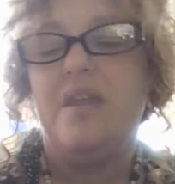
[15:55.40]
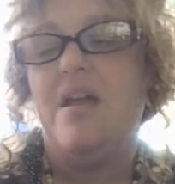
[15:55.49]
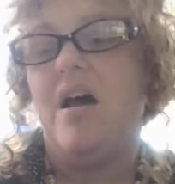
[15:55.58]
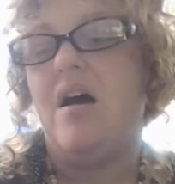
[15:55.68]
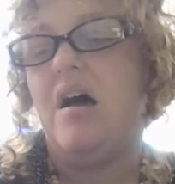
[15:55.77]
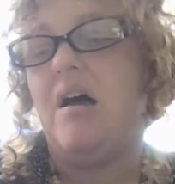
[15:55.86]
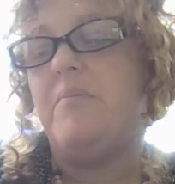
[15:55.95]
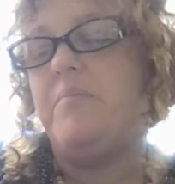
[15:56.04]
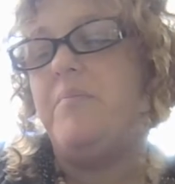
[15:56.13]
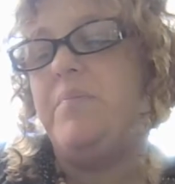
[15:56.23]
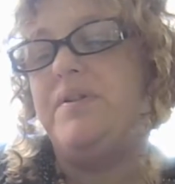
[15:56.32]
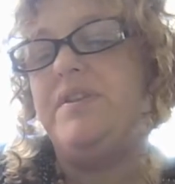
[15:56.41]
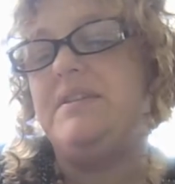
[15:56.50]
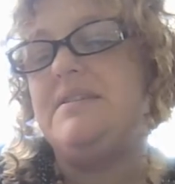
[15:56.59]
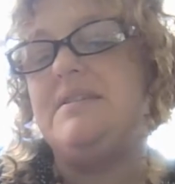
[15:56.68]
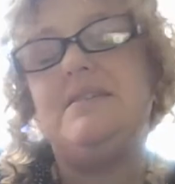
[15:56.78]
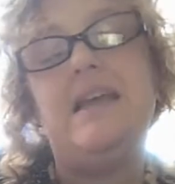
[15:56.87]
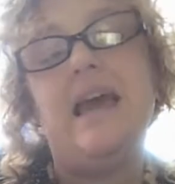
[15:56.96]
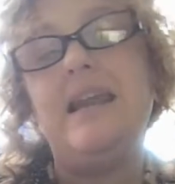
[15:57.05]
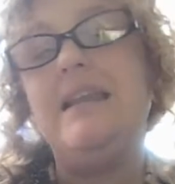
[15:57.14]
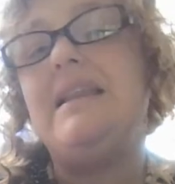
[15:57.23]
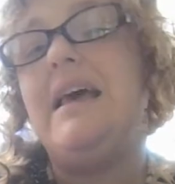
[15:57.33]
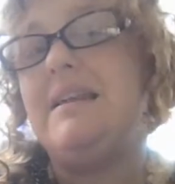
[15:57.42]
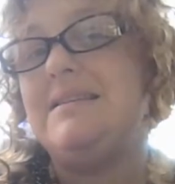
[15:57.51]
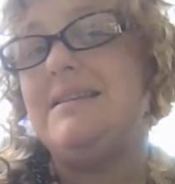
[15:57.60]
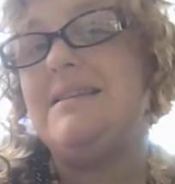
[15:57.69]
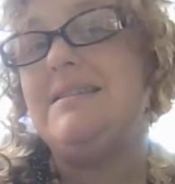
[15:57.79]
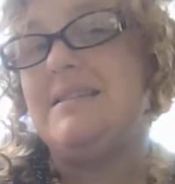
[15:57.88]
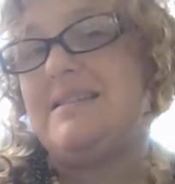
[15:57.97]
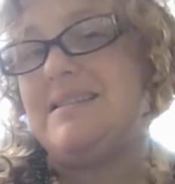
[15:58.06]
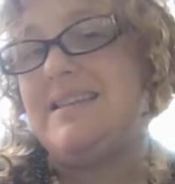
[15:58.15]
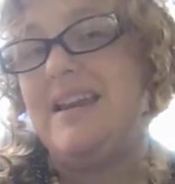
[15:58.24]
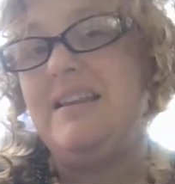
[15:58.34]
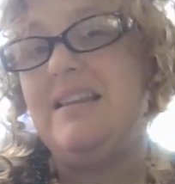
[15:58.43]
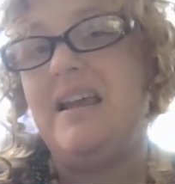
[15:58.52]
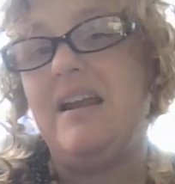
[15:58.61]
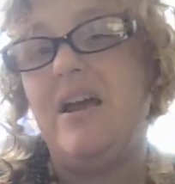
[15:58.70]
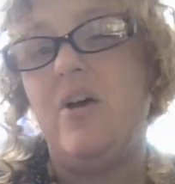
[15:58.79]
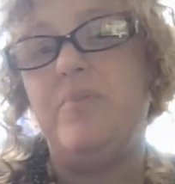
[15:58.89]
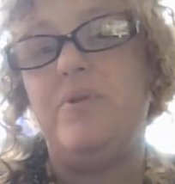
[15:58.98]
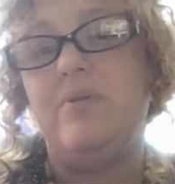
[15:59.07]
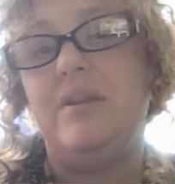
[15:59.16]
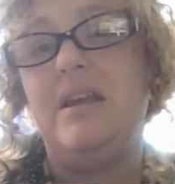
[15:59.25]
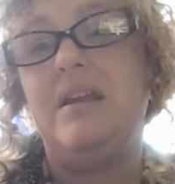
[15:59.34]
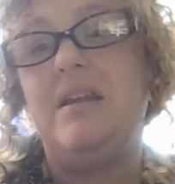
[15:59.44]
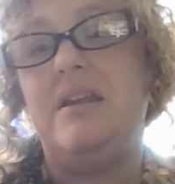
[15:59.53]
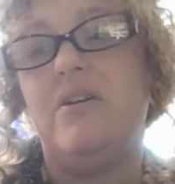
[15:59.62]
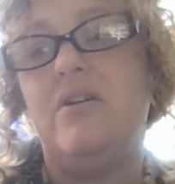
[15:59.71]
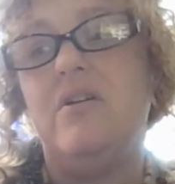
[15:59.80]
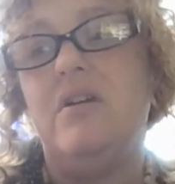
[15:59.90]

But this is getting that assistance, getting that help you need here,